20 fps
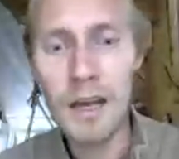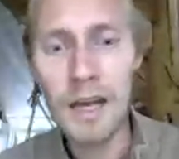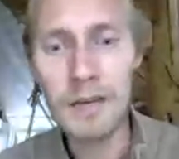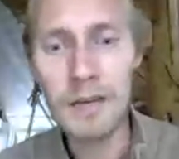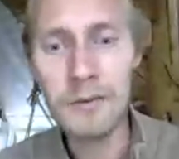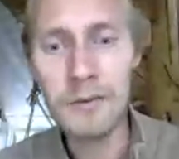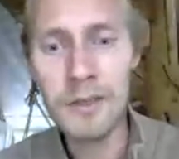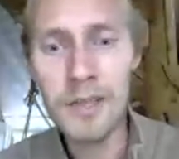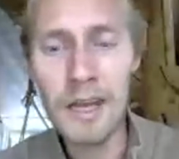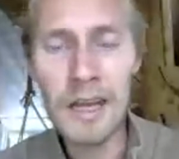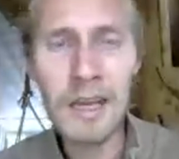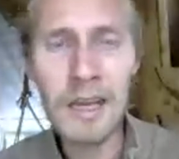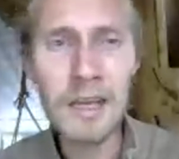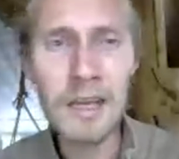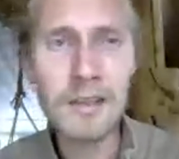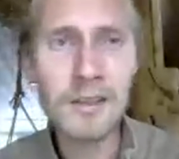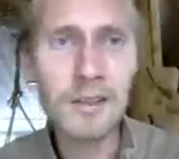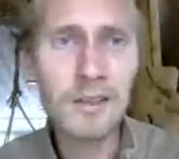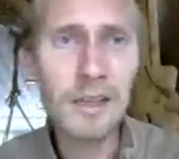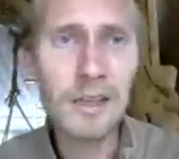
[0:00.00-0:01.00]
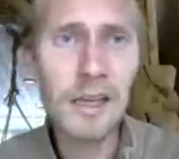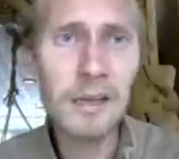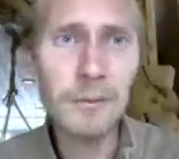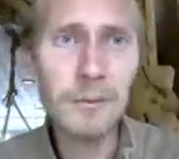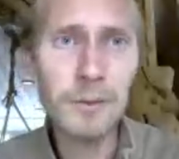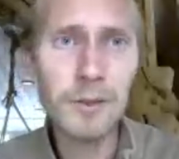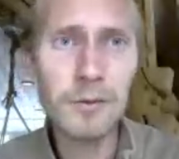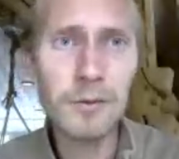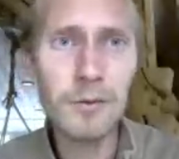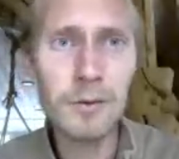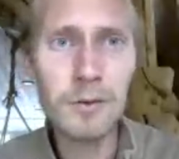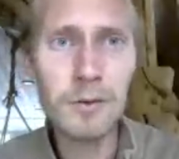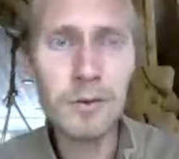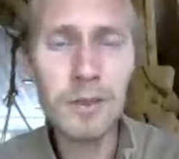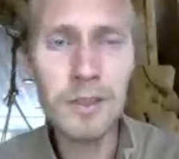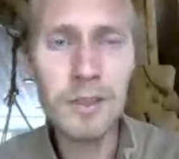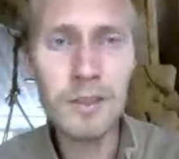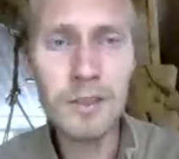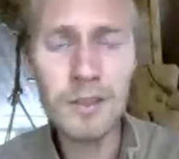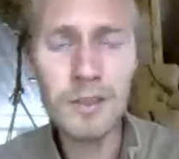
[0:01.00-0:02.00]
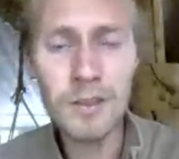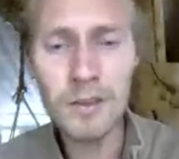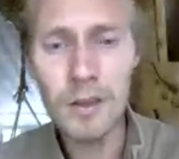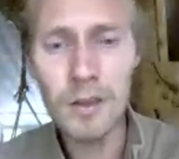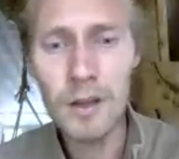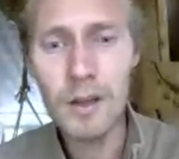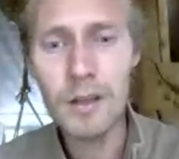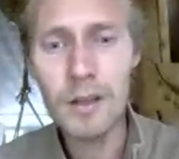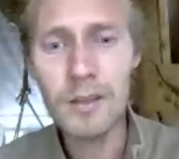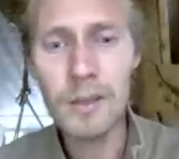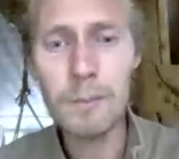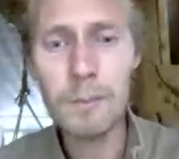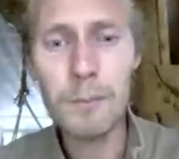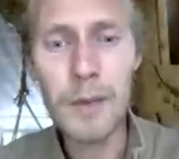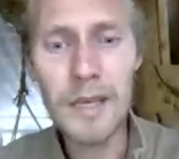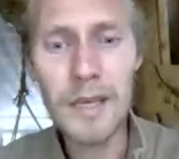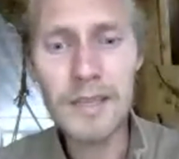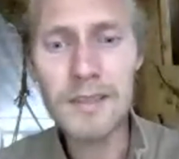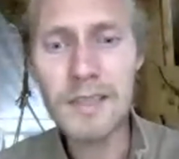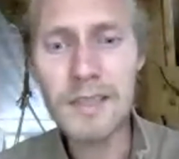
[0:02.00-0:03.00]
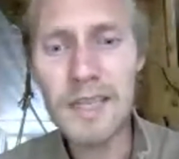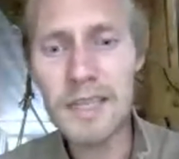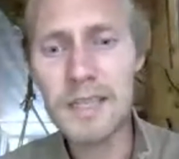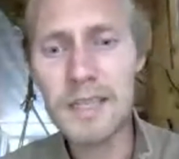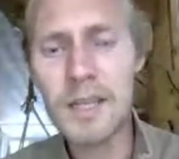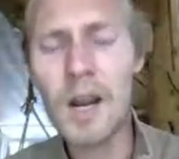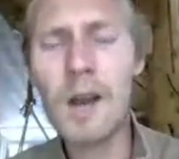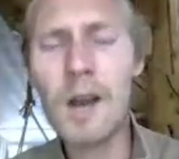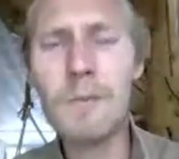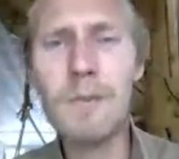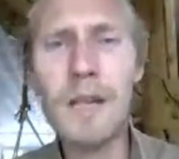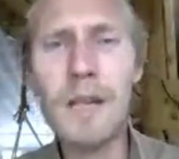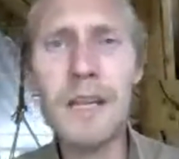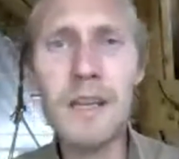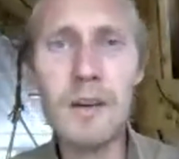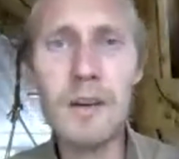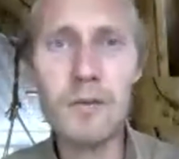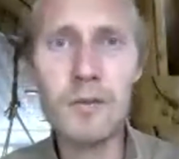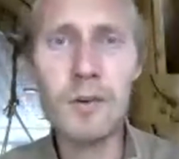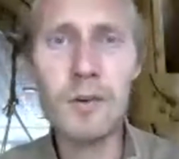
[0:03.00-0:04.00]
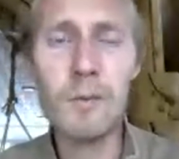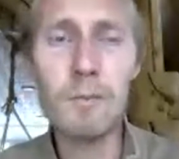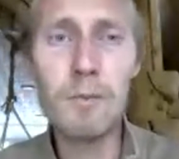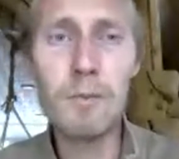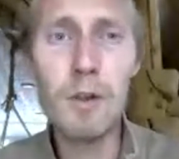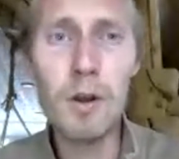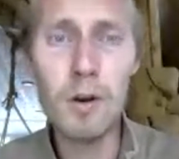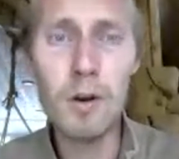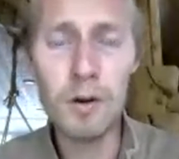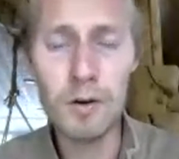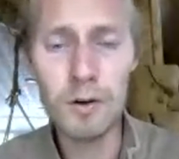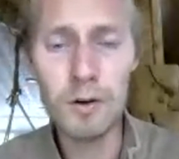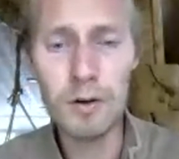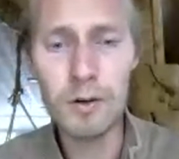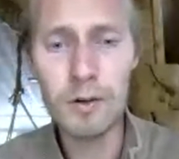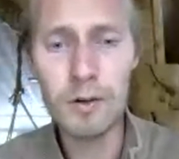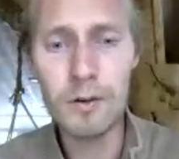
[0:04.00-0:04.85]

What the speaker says: with Alex James, who is the bass guitar player from Blur.